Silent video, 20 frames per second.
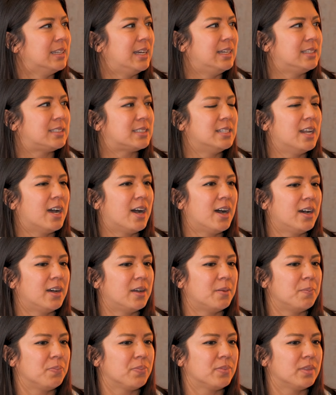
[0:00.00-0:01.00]
It's
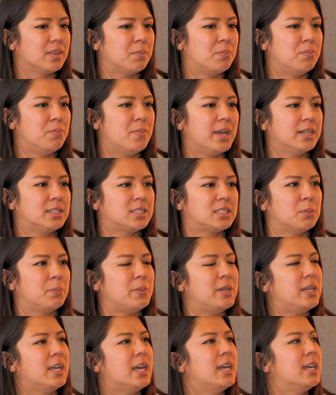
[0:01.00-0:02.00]
not meant to
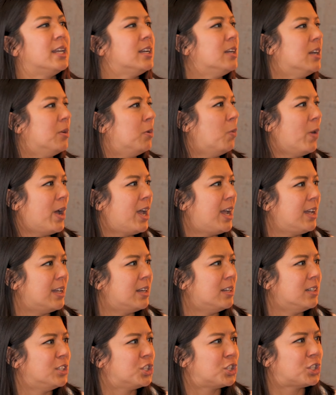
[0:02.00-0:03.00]
be hidden away
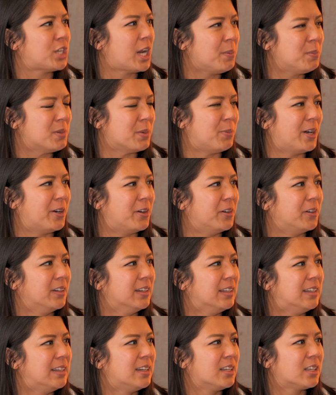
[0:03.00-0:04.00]
and shamed about.
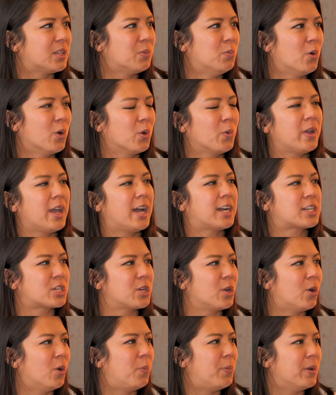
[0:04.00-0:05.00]
The more we
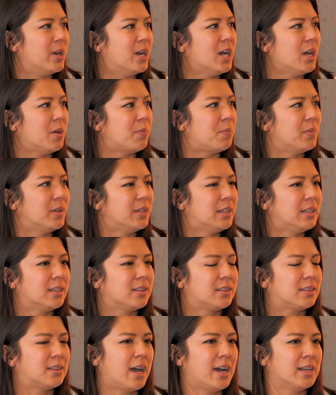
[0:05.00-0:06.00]
actually open up,
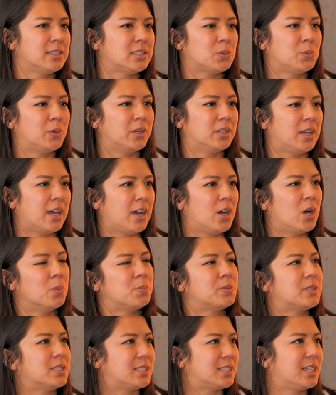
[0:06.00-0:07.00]
that's what
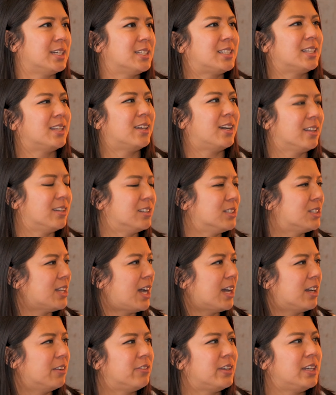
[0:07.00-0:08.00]
helps us get to the other
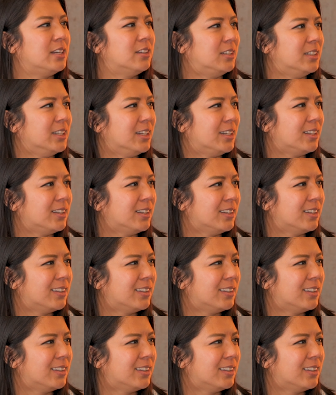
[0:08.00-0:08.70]
side of healing.